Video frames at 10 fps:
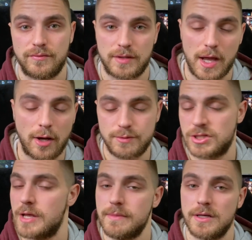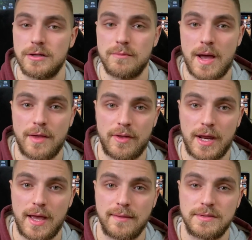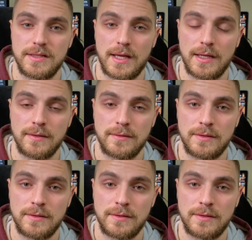They helped shape me into the man that I am today.